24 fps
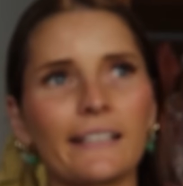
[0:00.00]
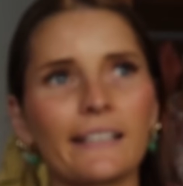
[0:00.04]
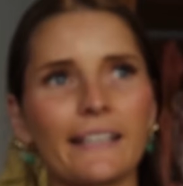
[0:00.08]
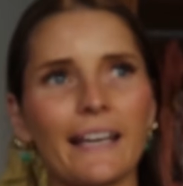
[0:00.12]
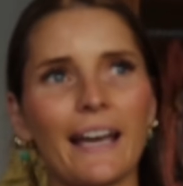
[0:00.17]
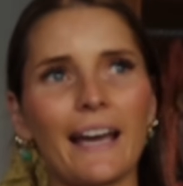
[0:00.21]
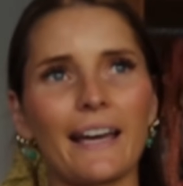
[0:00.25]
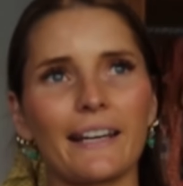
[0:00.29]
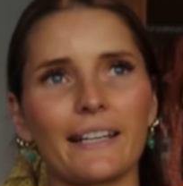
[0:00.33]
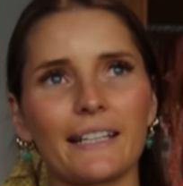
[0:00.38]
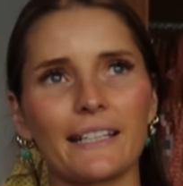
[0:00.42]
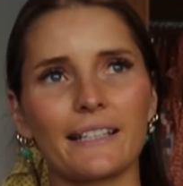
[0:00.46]

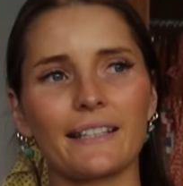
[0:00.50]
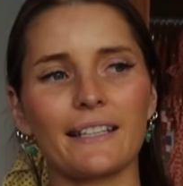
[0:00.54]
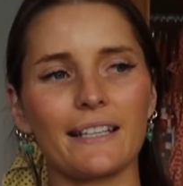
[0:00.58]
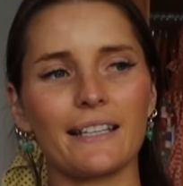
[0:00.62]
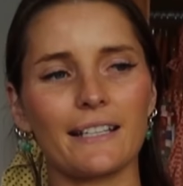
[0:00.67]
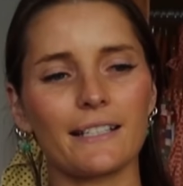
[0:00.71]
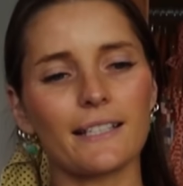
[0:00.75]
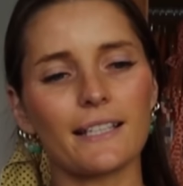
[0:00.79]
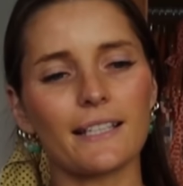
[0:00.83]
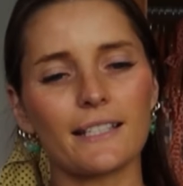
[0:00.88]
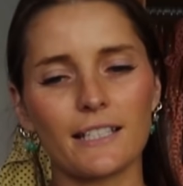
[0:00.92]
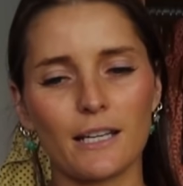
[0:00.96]
cutting the
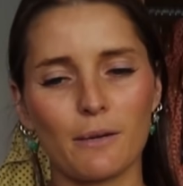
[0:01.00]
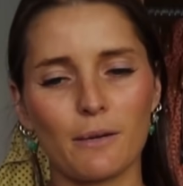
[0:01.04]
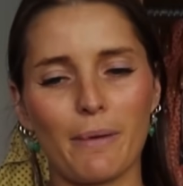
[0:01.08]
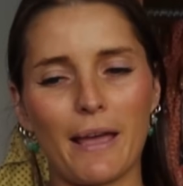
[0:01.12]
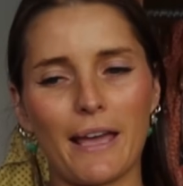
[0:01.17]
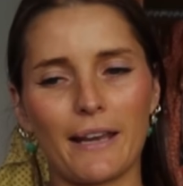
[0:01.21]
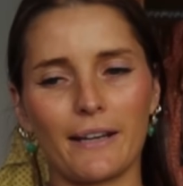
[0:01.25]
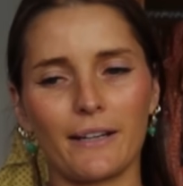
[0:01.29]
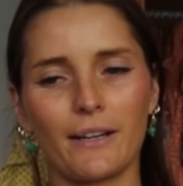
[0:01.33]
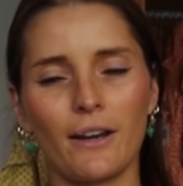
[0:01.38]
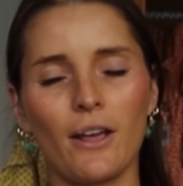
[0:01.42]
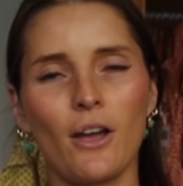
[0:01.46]
existing
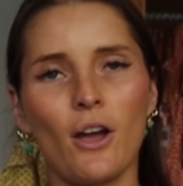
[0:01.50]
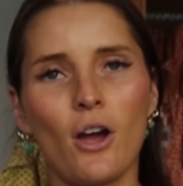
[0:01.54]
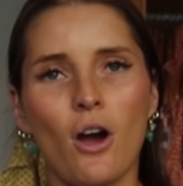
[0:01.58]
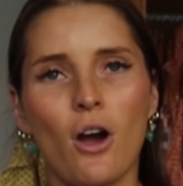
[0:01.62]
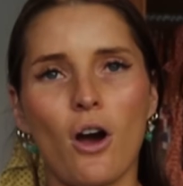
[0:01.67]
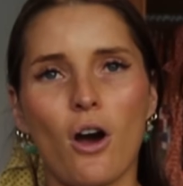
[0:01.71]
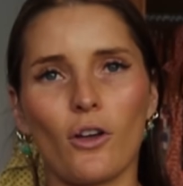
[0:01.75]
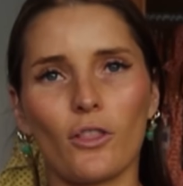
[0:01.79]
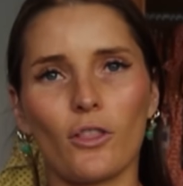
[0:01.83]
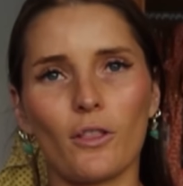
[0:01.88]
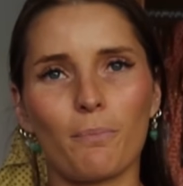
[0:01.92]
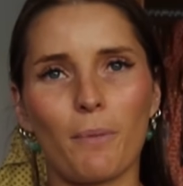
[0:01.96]
pattern
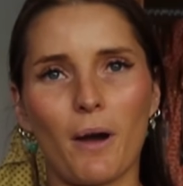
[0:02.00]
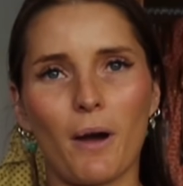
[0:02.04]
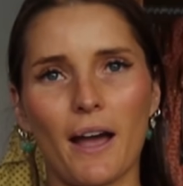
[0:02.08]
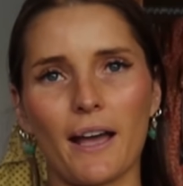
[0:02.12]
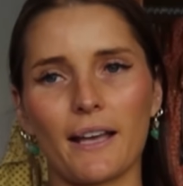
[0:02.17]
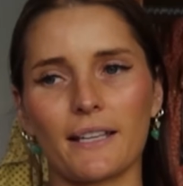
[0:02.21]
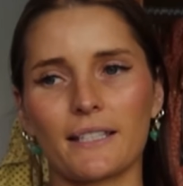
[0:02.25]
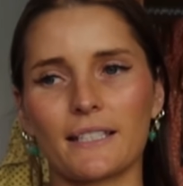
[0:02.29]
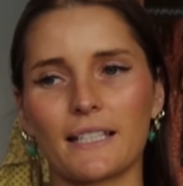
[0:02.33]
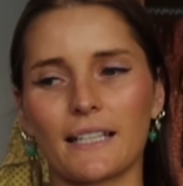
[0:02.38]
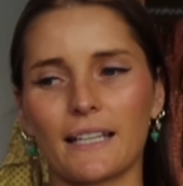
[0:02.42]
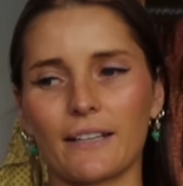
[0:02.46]
on the
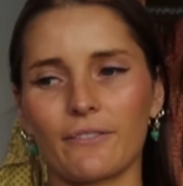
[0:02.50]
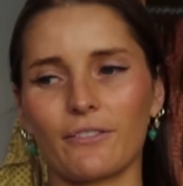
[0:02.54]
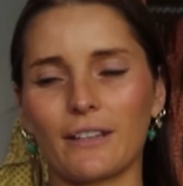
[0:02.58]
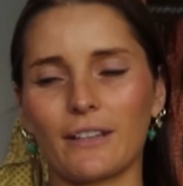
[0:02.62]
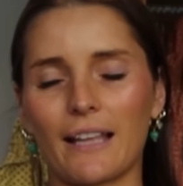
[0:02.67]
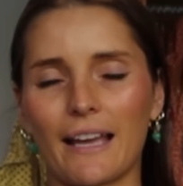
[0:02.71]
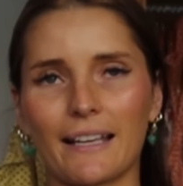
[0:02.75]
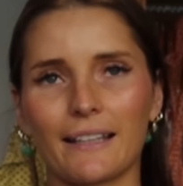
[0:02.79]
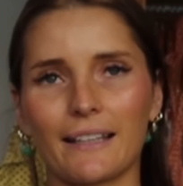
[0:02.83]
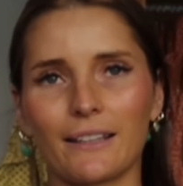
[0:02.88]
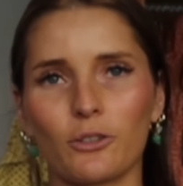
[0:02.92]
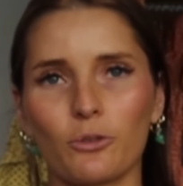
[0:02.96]
bias to give
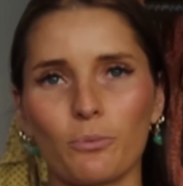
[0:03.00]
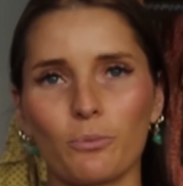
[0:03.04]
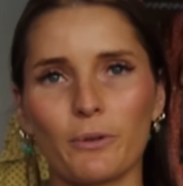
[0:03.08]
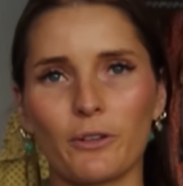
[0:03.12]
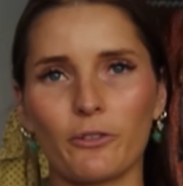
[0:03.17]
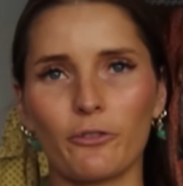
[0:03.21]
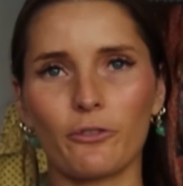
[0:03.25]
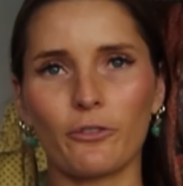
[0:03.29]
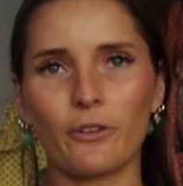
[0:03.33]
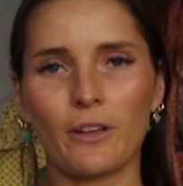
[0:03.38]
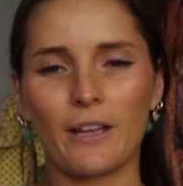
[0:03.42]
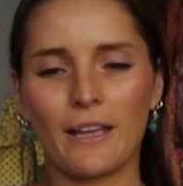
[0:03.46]
like a little bit
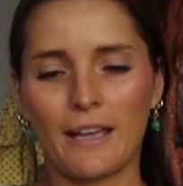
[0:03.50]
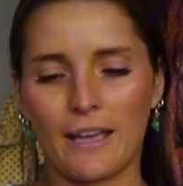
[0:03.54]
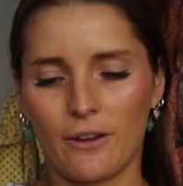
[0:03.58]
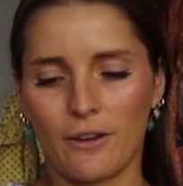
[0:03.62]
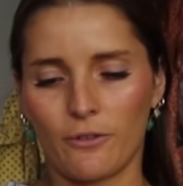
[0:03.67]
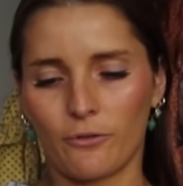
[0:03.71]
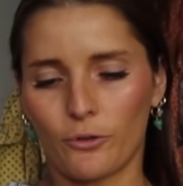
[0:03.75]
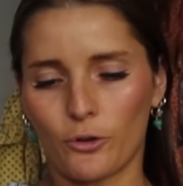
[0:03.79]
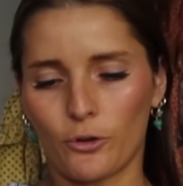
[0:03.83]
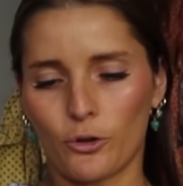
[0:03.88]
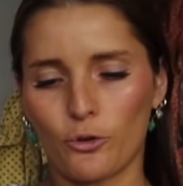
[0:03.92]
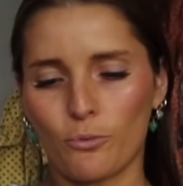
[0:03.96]
of
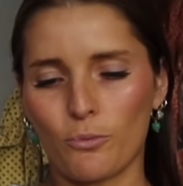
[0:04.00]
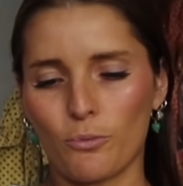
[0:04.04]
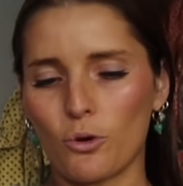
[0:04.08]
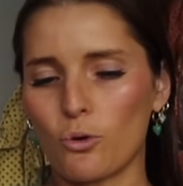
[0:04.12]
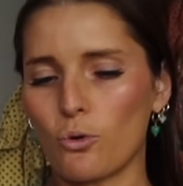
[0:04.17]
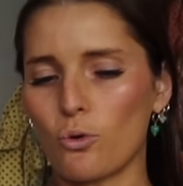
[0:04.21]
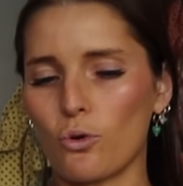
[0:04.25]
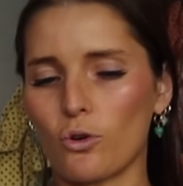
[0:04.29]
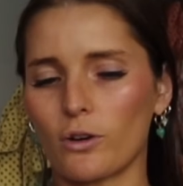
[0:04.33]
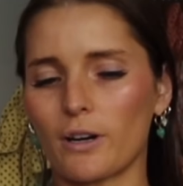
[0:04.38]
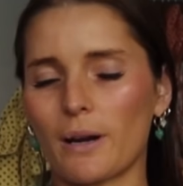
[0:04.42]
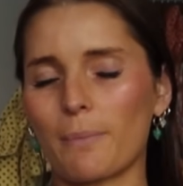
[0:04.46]
room,
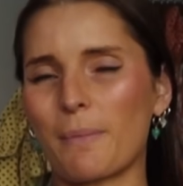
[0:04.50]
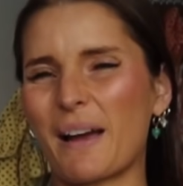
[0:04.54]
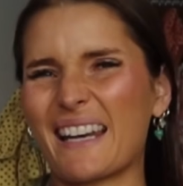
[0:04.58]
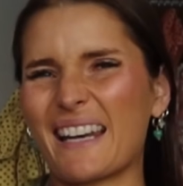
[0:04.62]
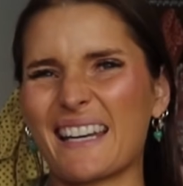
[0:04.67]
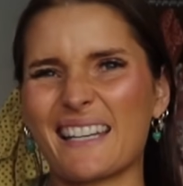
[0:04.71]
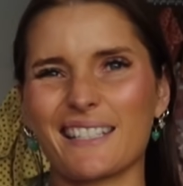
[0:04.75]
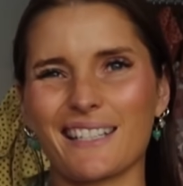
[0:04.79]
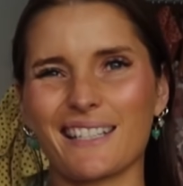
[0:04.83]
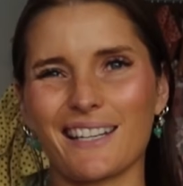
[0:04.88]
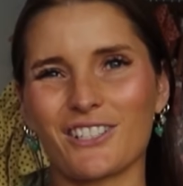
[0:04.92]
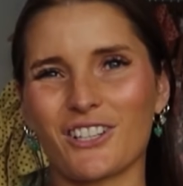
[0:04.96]
or I might
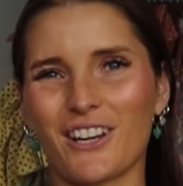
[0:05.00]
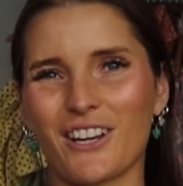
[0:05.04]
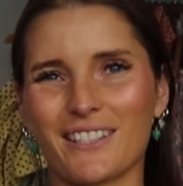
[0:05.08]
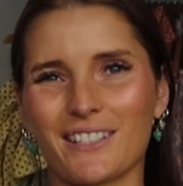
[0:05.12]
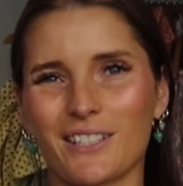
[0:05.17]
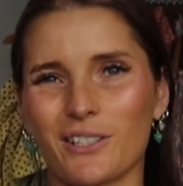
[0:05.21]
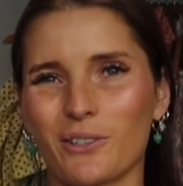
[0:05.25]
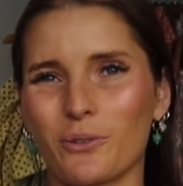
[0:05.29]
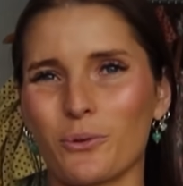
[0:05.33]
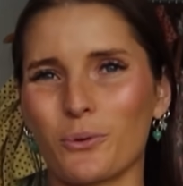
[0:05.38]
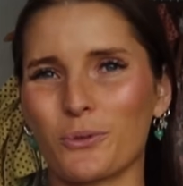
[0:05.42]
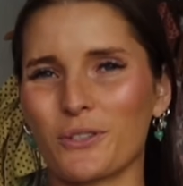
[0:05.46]
need to
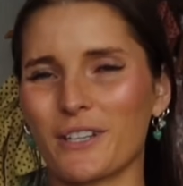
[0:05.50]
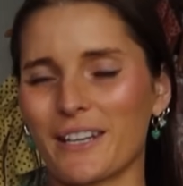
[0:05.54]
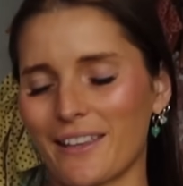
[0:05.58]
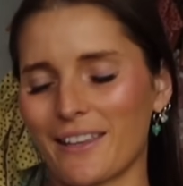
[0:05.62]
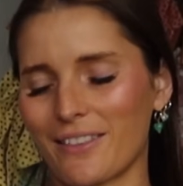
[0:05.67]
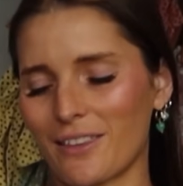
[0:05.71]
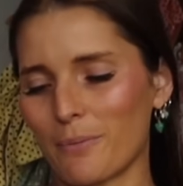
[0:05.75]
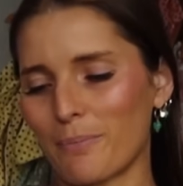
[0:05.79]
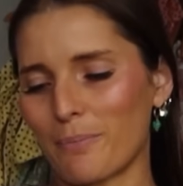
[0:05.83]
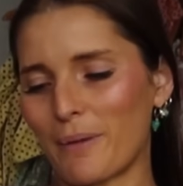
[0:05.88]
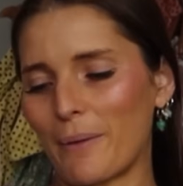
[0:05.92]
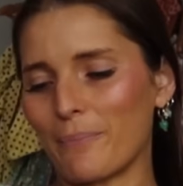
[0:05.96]
adjust it all
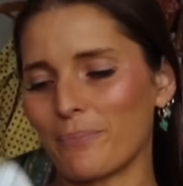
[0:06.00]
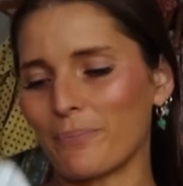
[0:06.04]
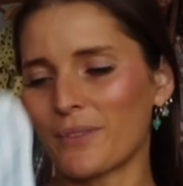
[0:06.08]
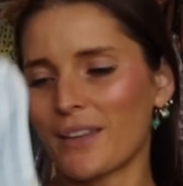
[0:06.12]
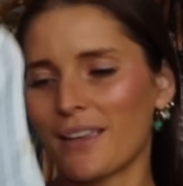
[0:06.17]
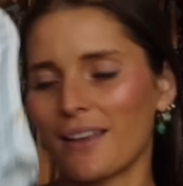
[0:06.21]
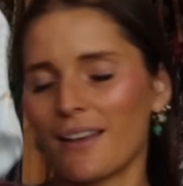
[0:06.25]
together. But